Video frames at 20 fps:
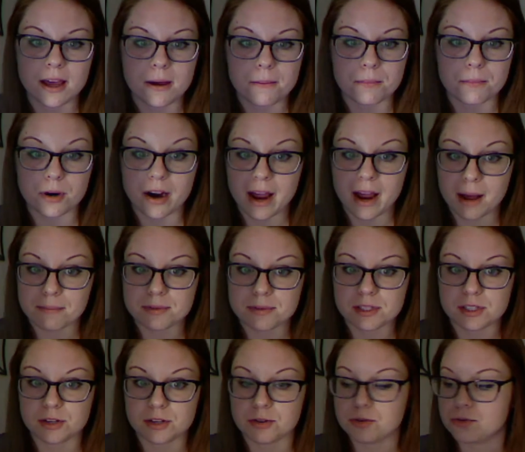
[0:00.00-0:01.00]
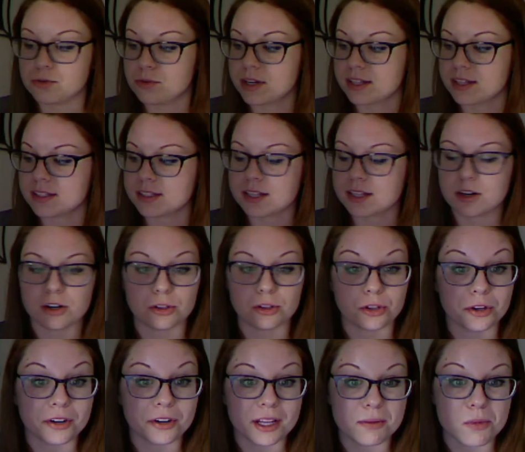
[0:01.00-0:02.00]
Perhaps you consider
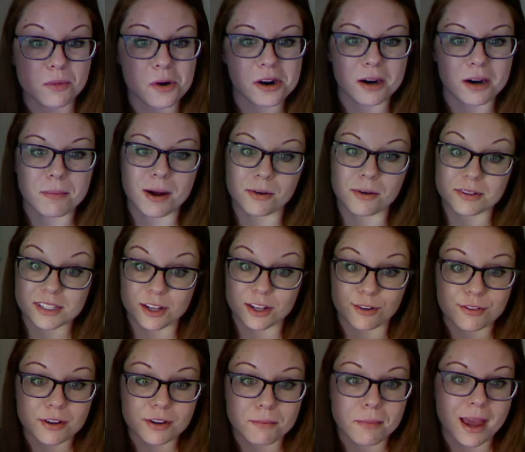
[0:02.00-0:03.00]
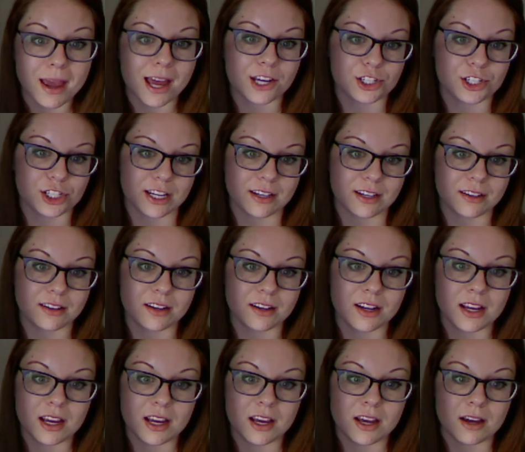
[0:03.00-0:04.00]
learning more about self-compassion.
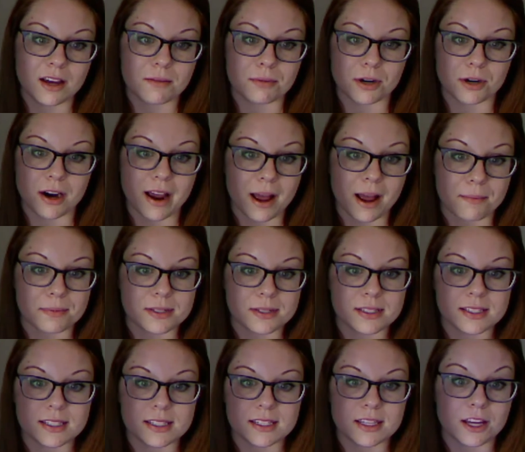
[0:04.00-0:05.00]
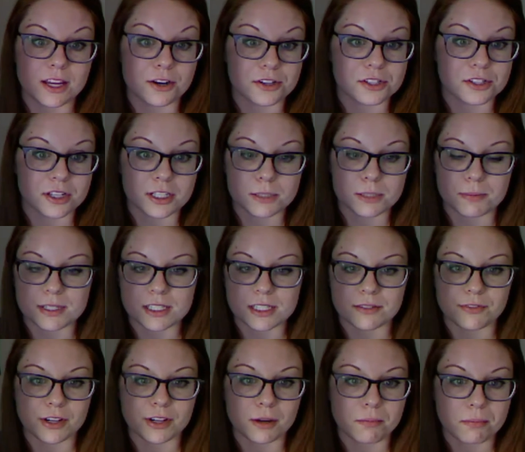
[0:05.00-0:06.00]
Perhaps there's a
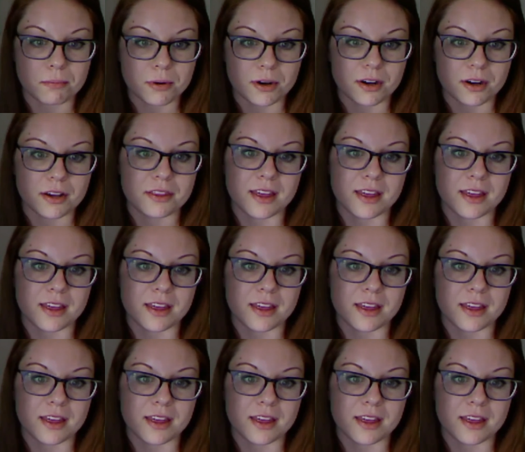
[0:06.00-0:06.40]
specific book